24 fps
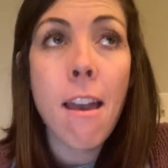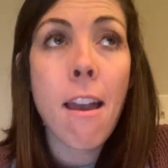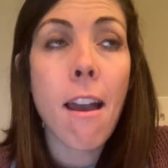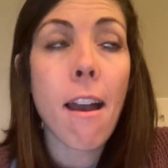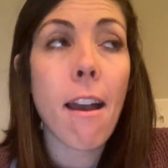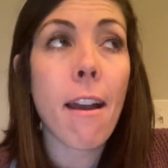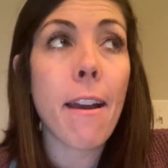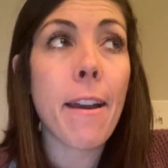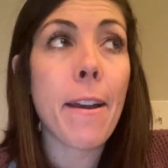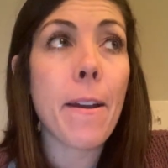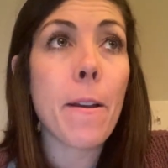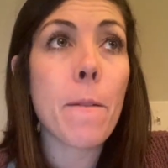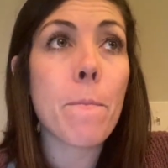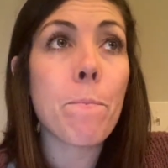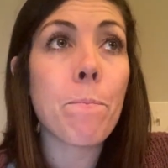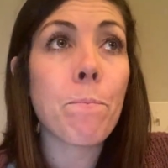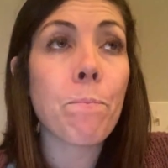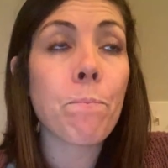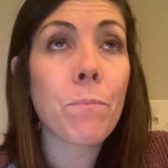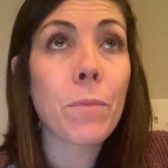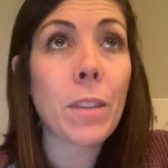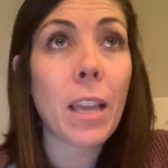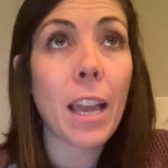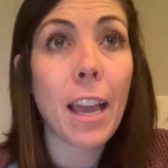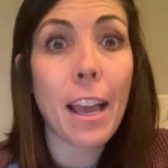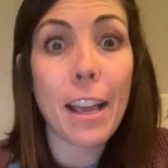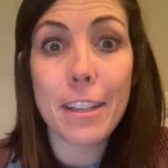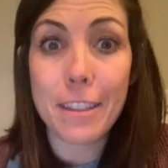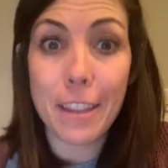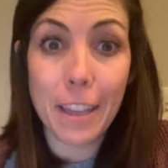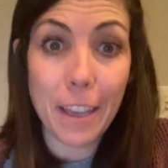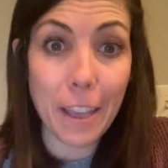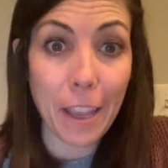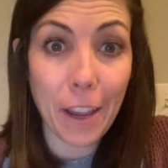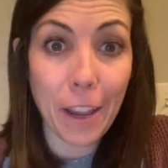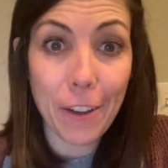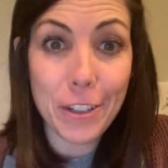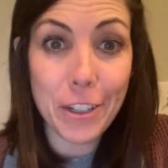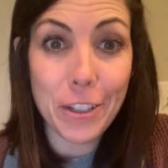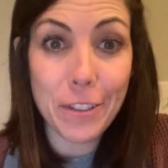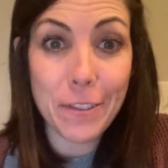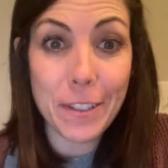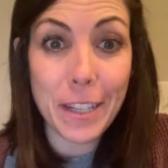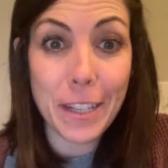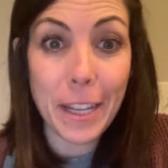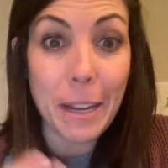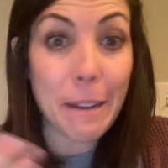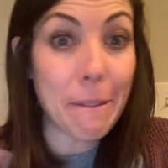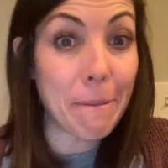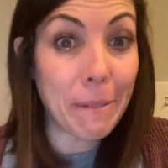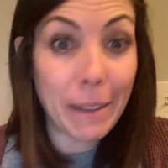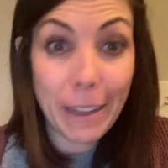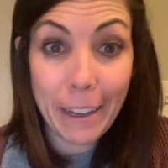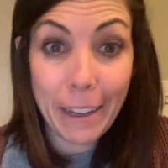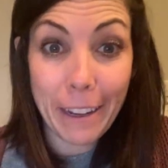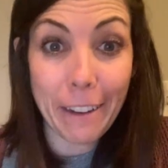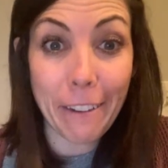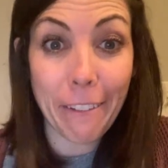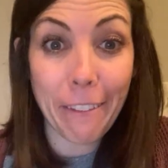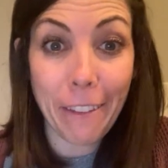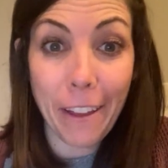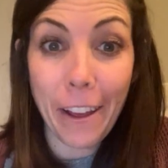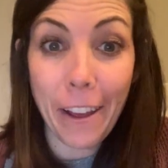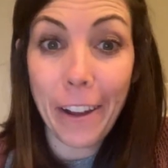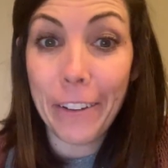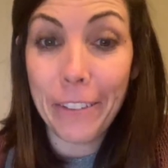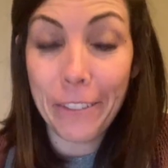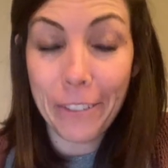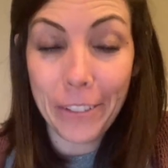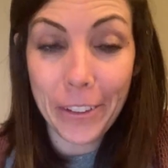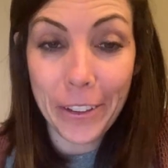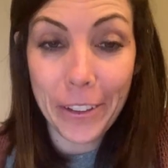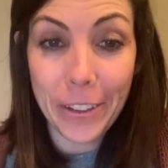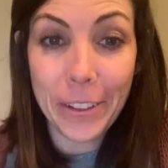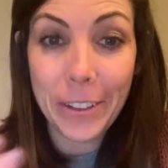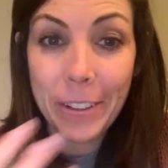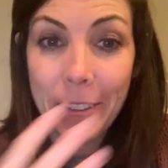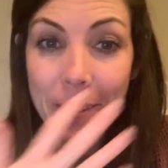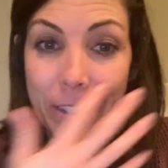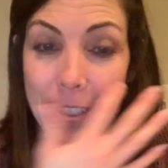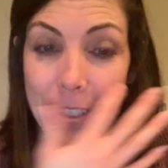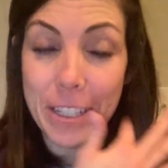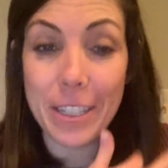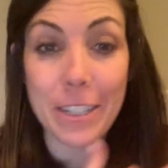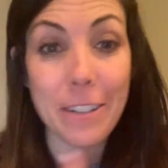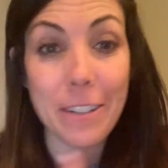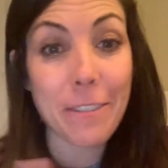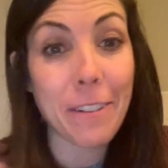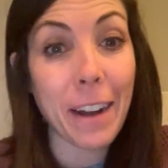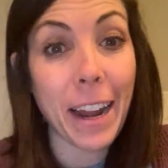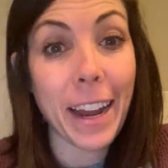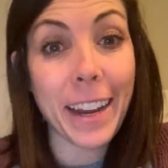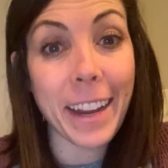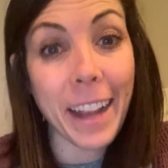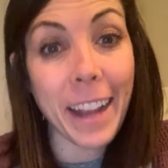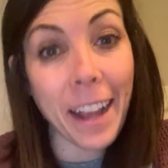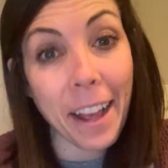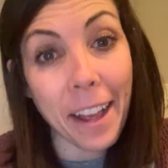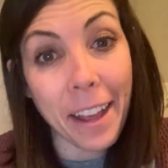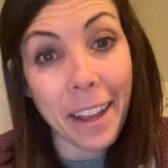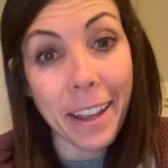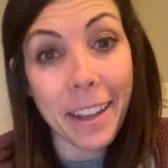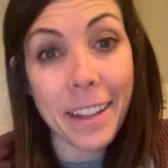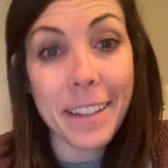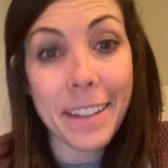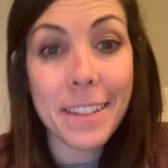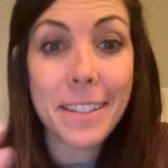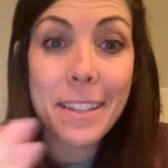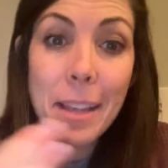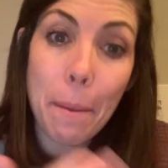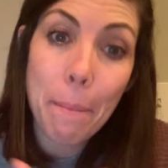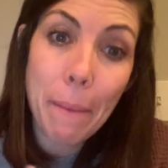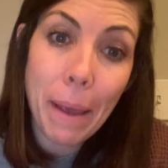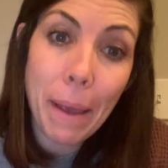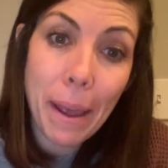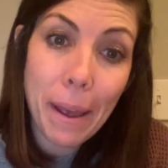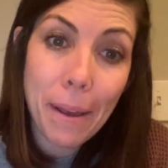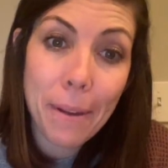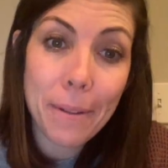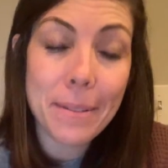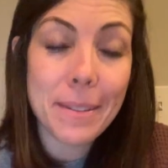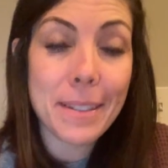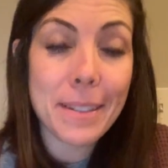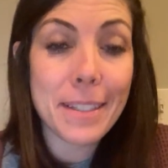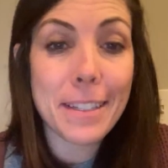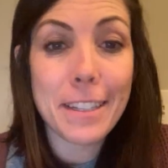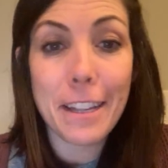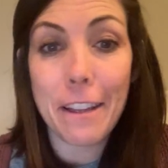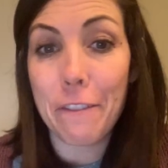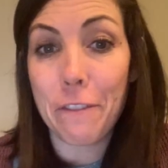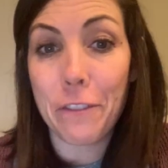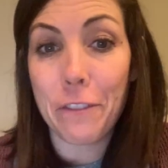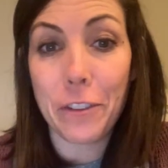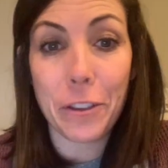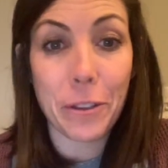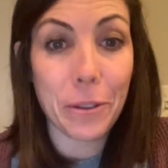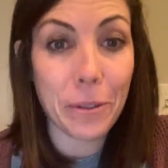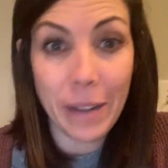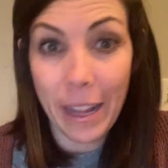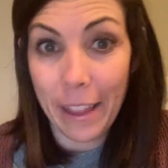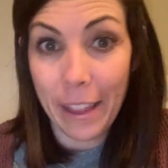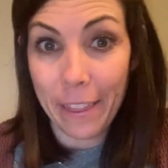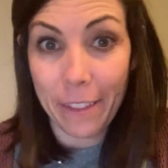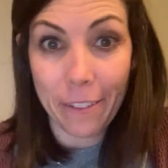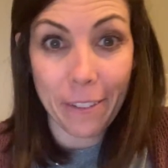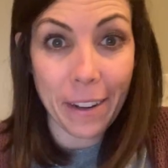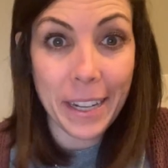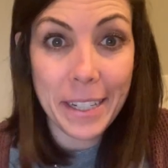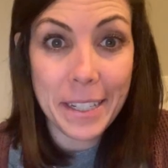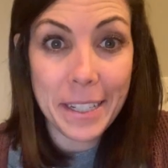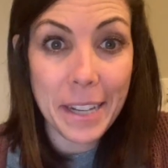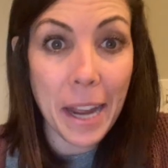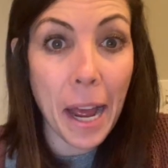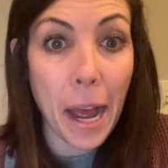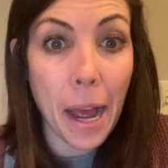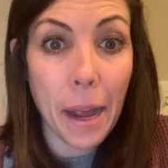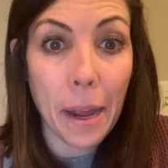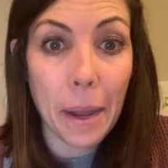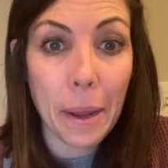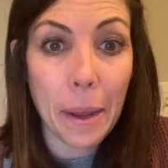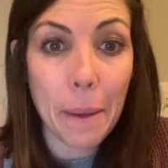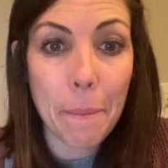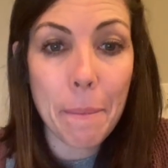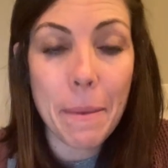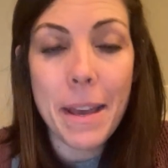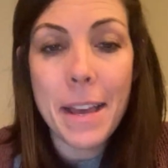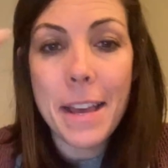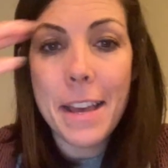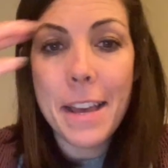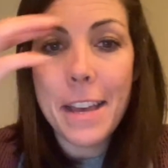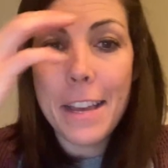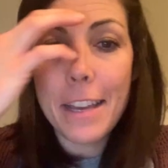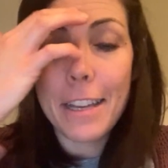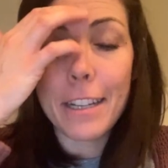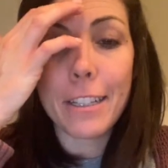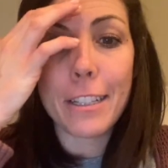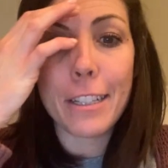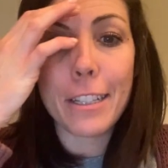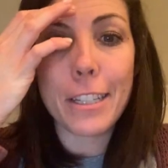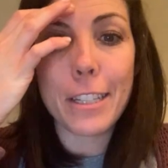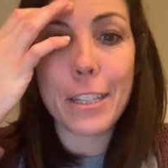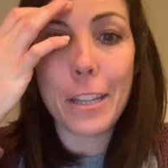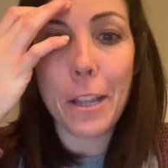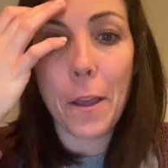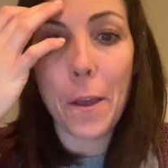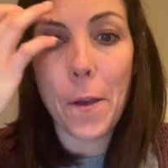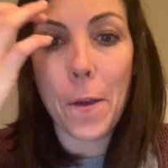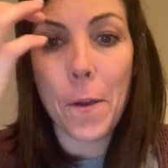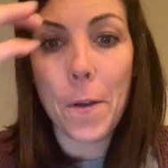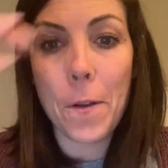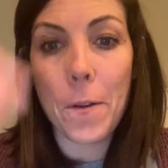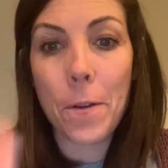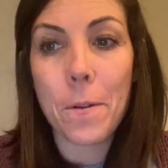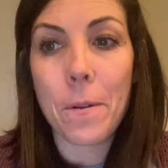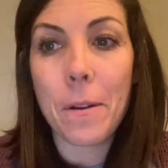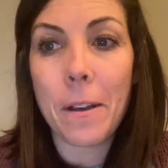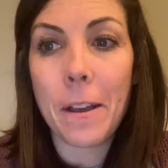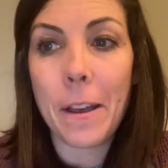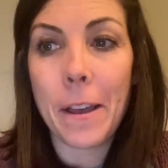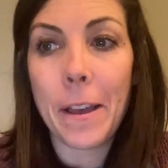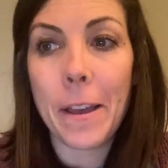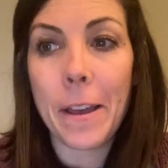I think, as you've seen, we eat a lot of food, just the right kinds, amounts of food at the right time. And so